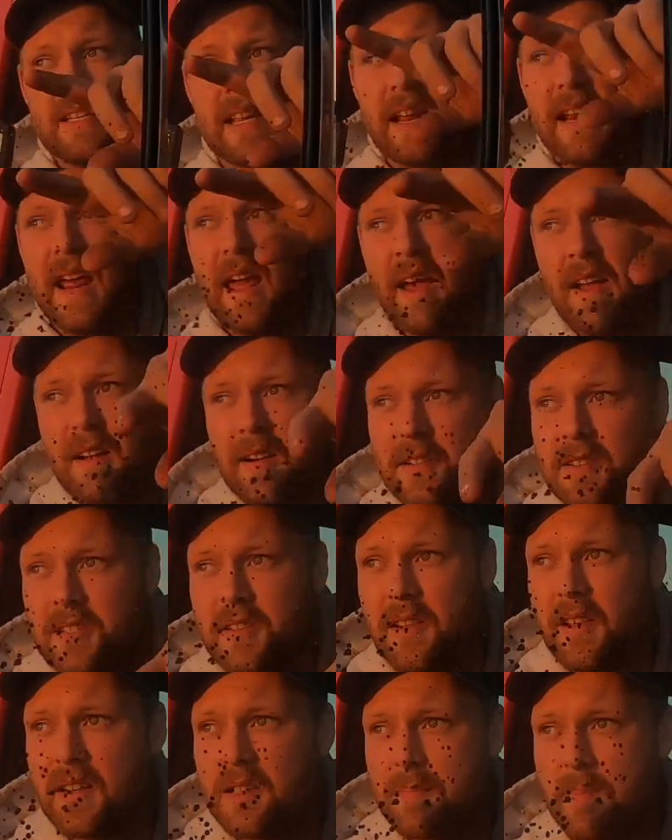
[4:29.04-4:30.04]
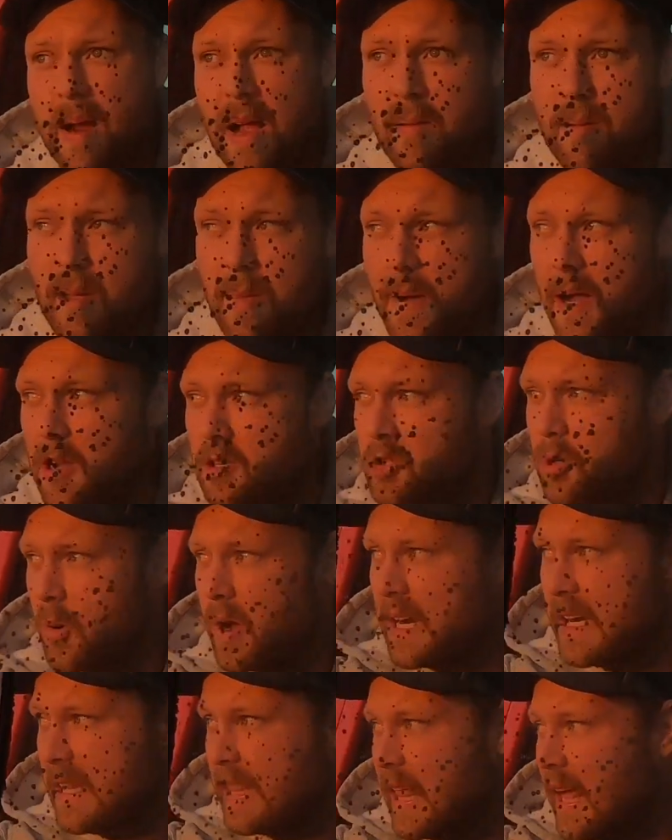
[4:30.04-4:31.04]
10 acres, so there's probably about
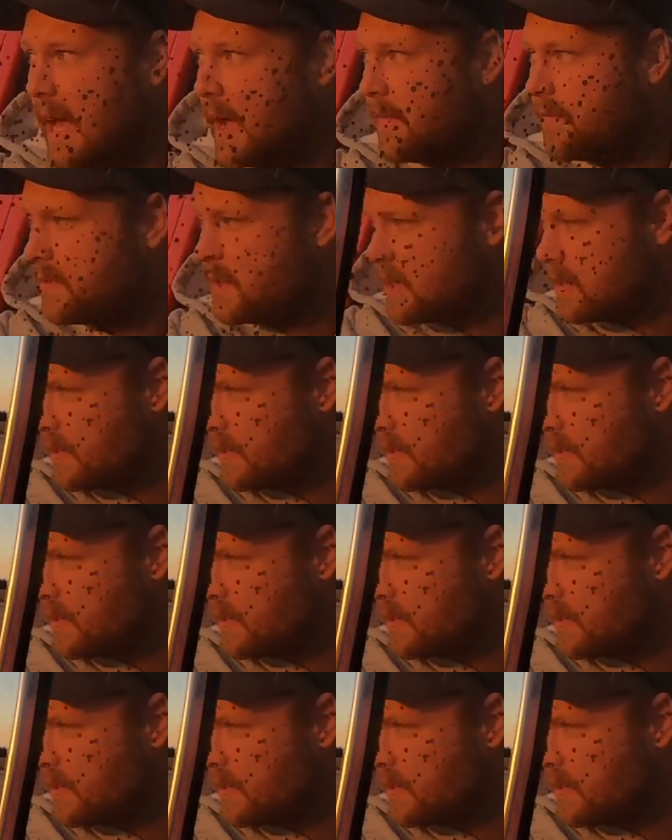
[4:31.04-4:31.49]
20 left.